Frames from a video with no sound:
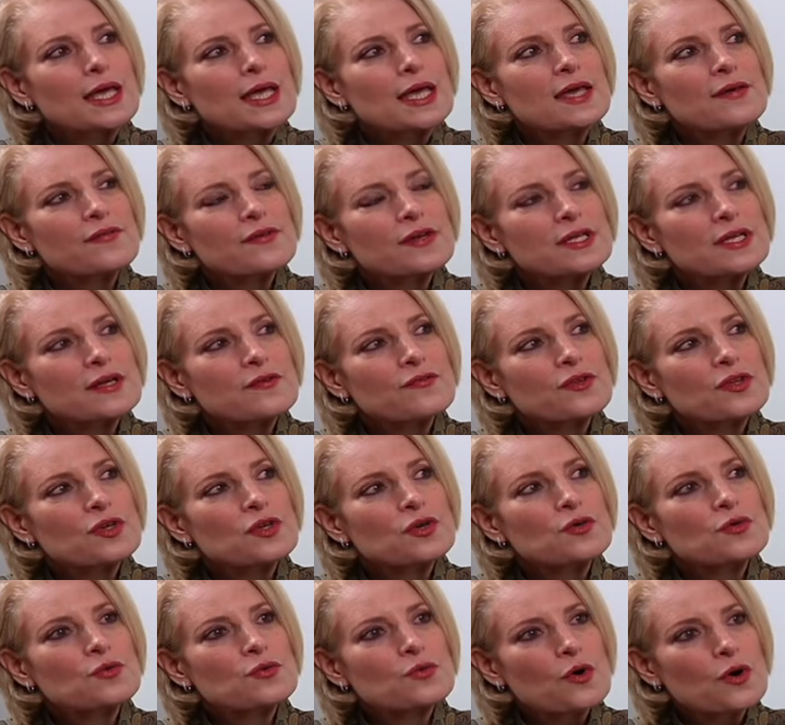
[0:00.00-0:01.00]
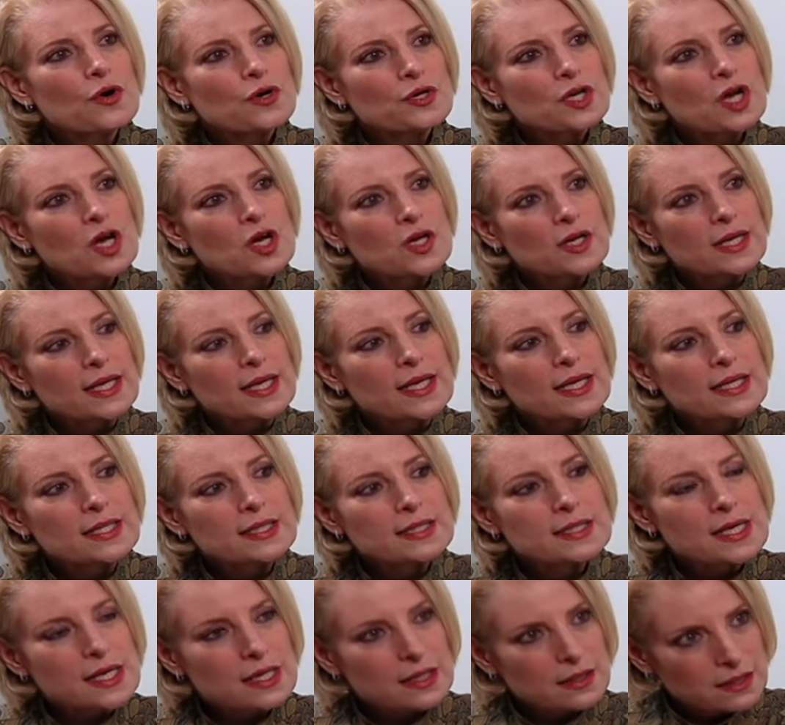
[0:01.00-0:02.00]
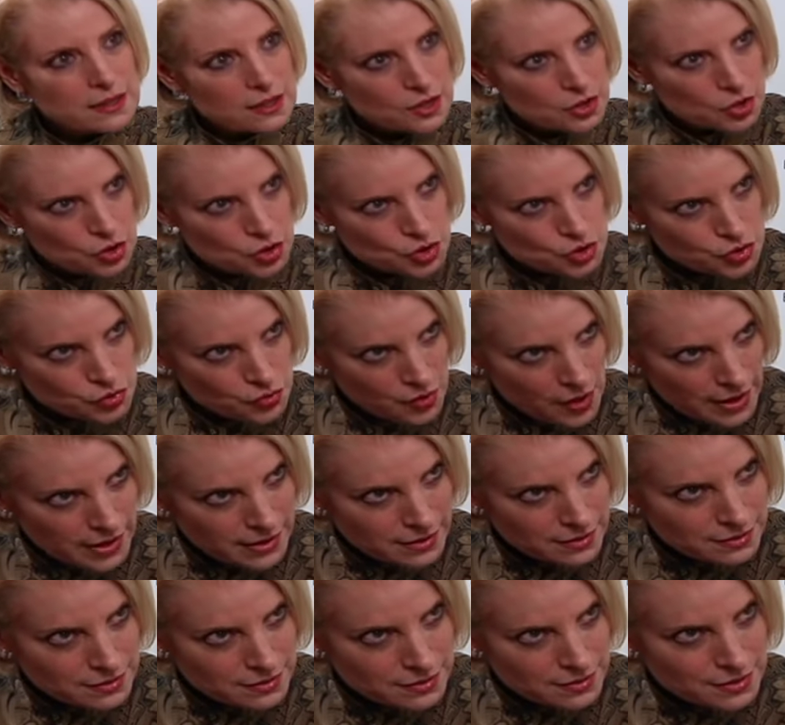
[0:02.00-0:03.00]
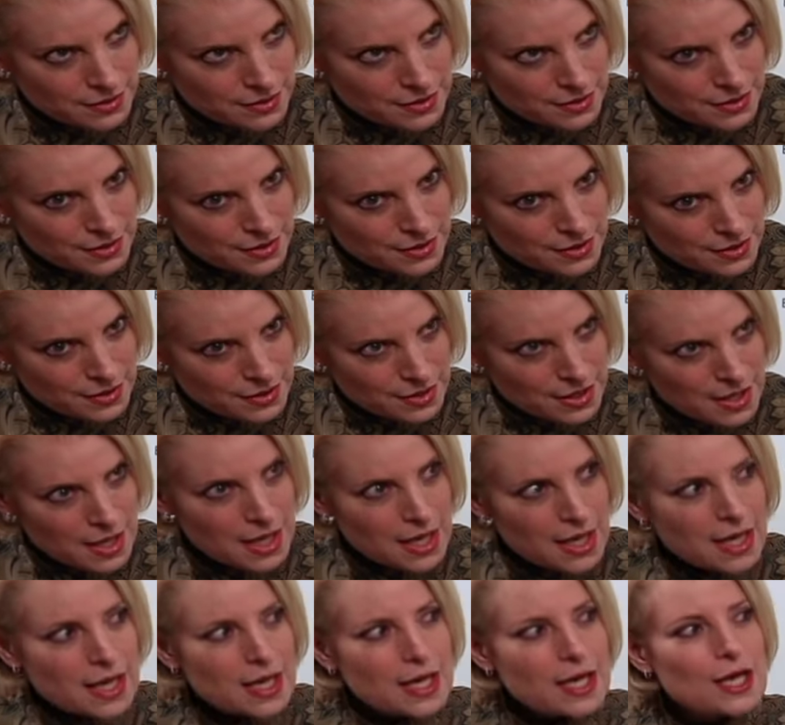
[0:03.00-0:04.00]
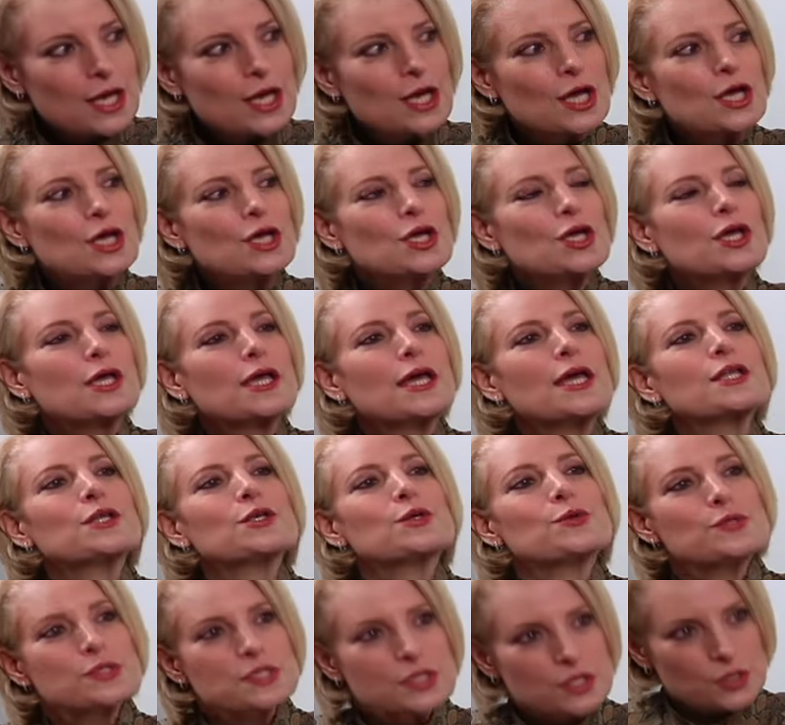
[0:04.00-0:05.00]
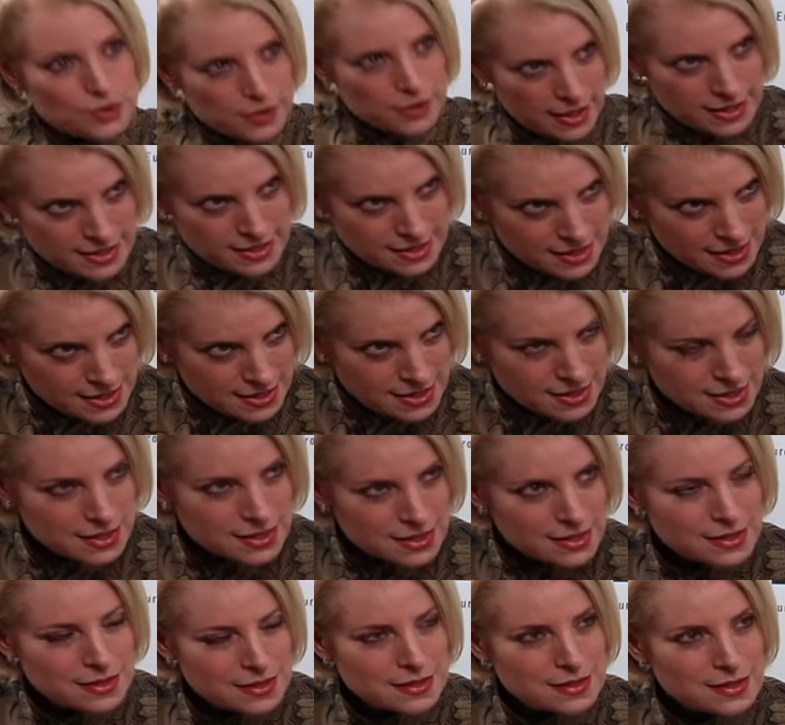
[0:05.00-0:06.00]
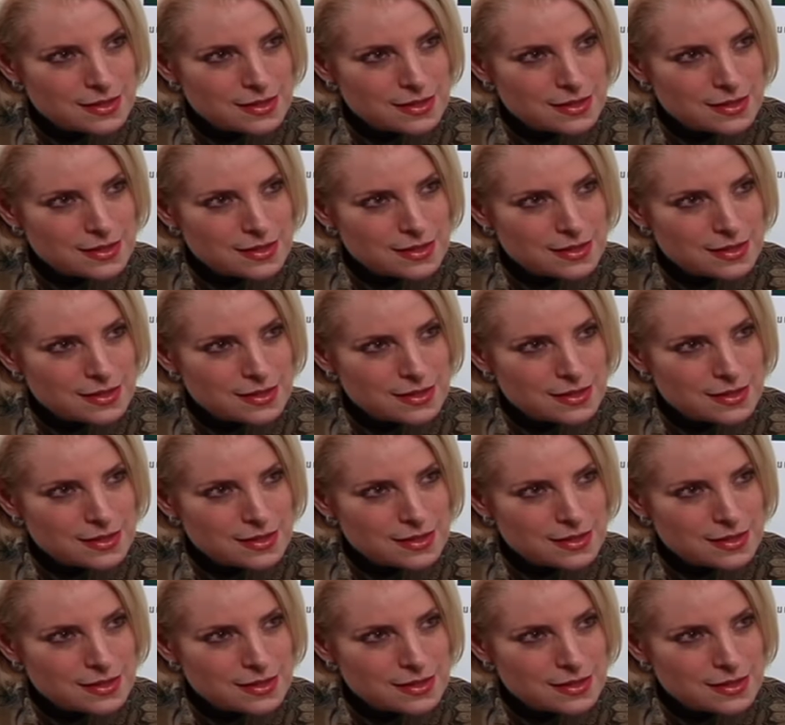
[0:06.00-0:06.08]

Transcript: even if you are not in a clinical trial, can you still get tested?